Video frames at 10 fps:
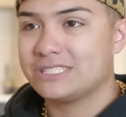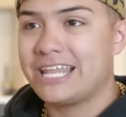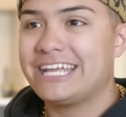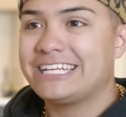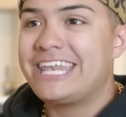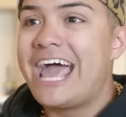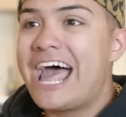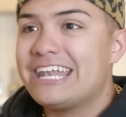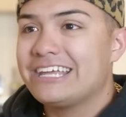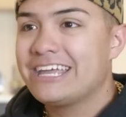Like,
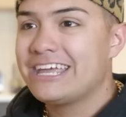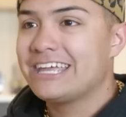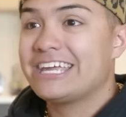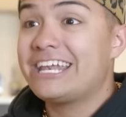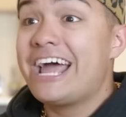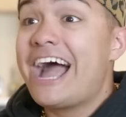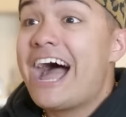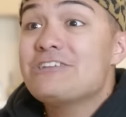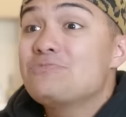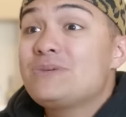Dad, can I
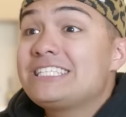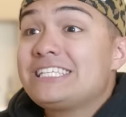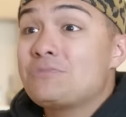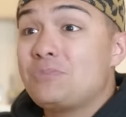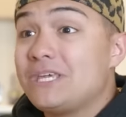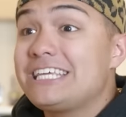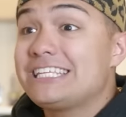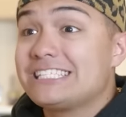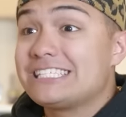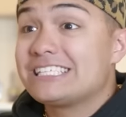hypebeast in
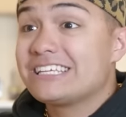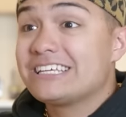peace?